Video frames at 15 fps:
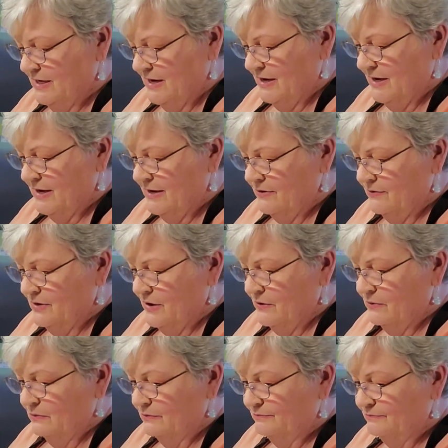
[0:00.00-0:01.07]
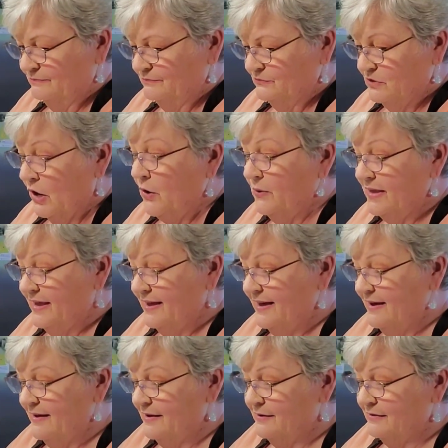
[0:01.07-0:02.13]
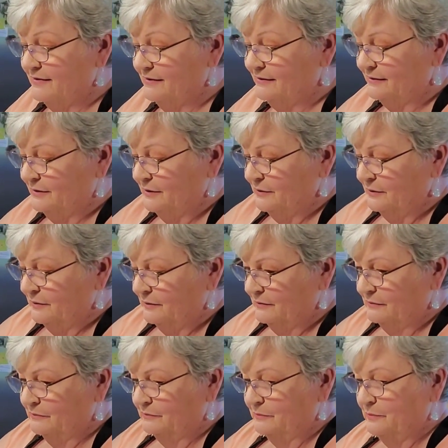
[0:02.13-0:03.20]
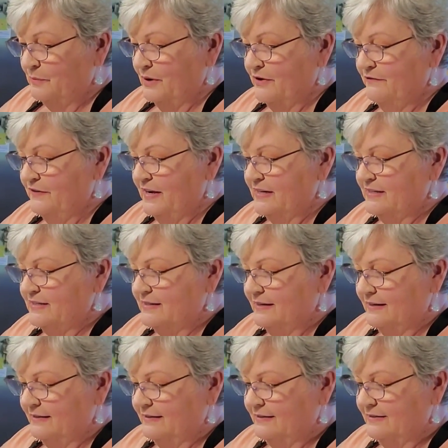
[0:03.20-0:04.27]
I don't know. Oh yeah, perfect.